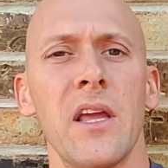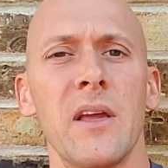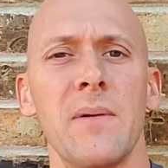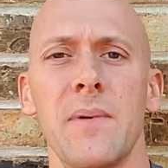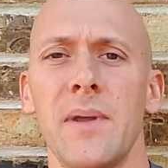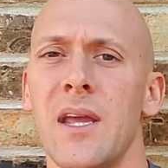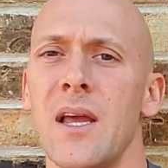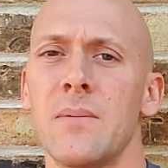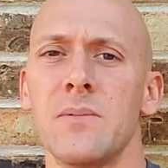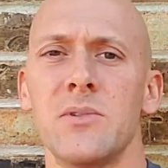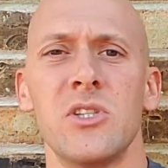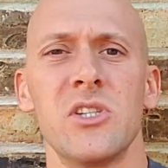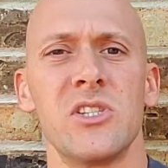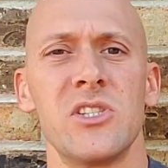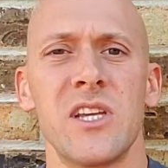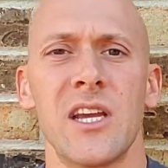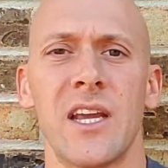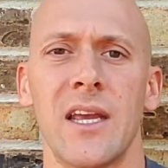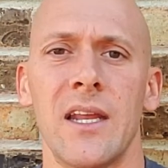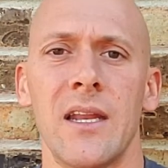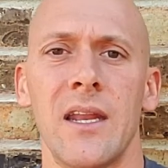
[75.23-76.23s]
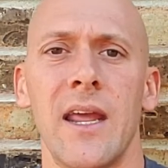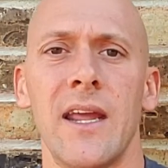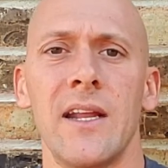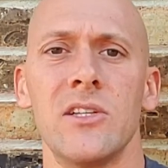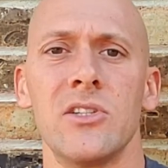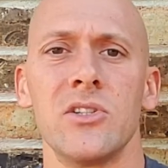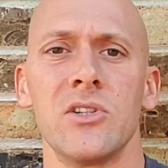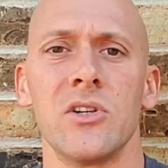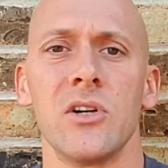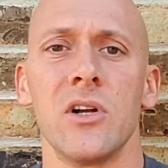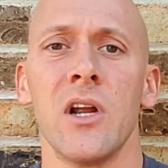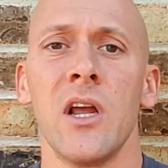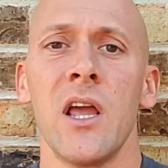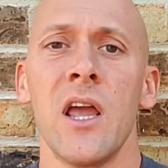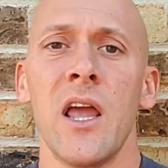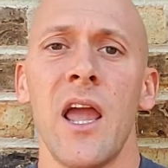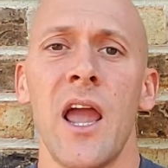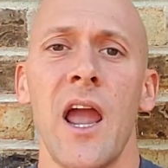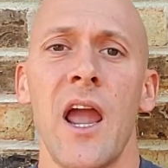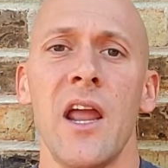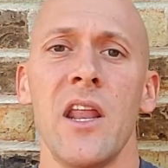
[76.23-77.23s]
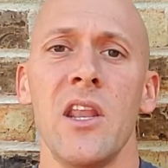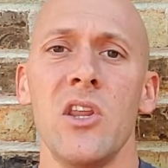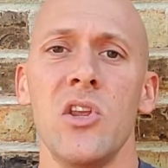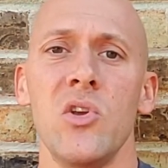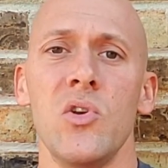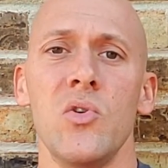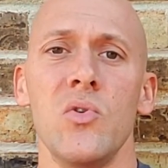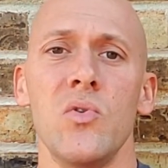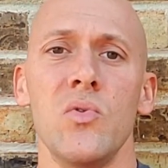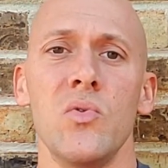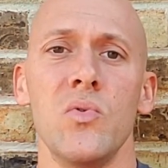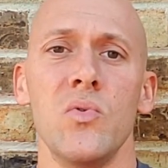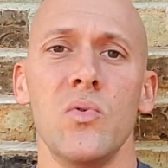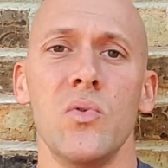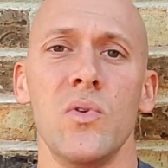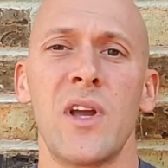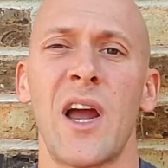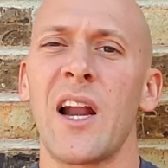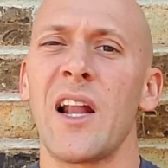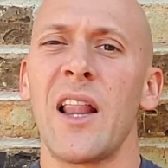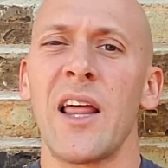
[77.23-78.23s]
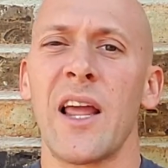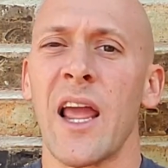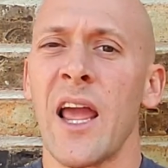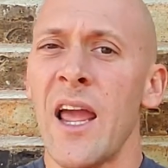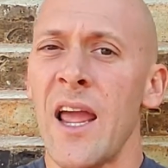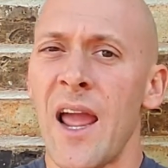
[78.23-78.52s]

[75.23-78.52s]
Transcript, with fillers: It becomes just second nature, and you kind of like,